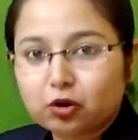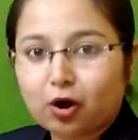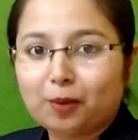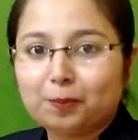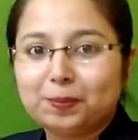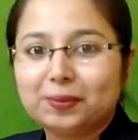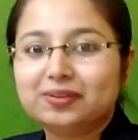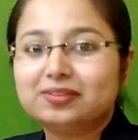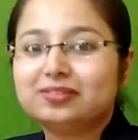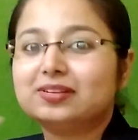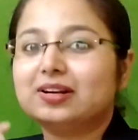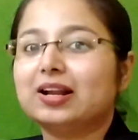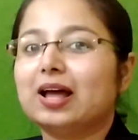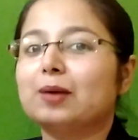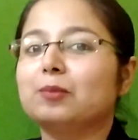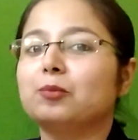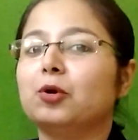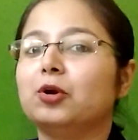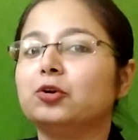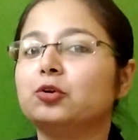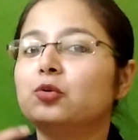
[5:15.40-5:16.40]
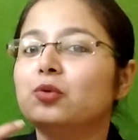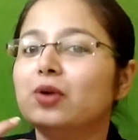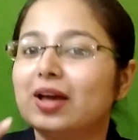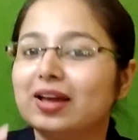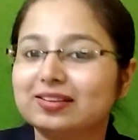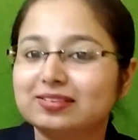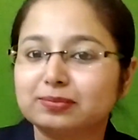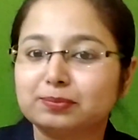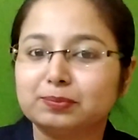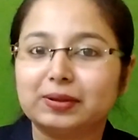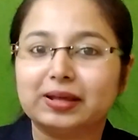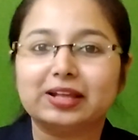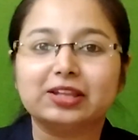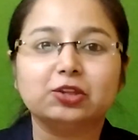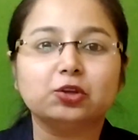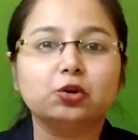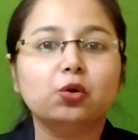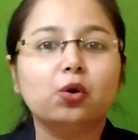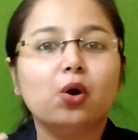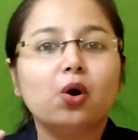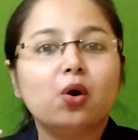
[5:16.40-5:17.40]
topics that I am going to explain
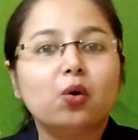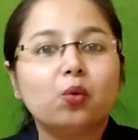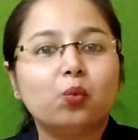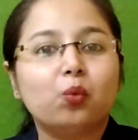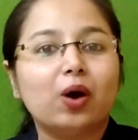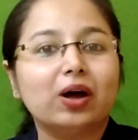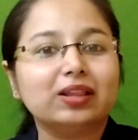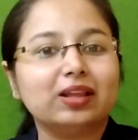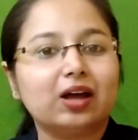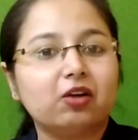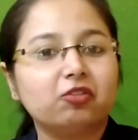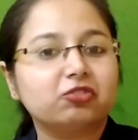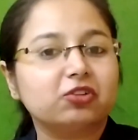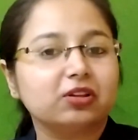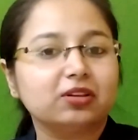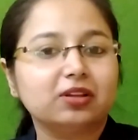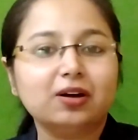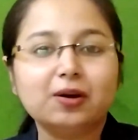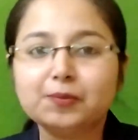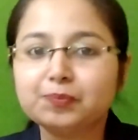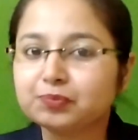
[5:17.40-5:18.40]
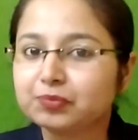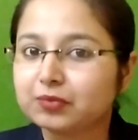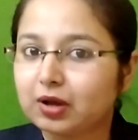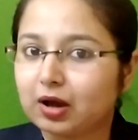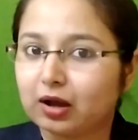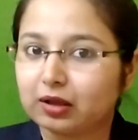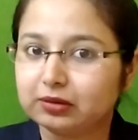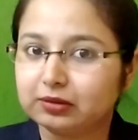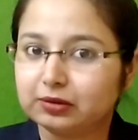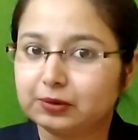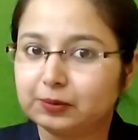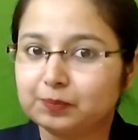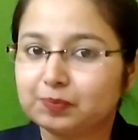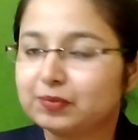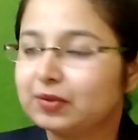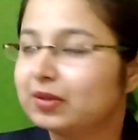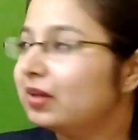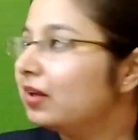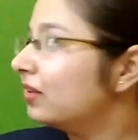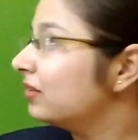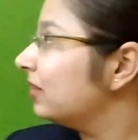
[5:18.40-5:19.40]
you one after the other.
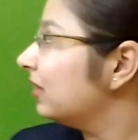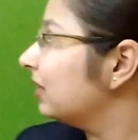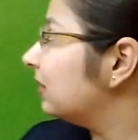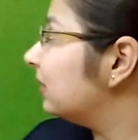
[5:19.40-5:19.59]
See,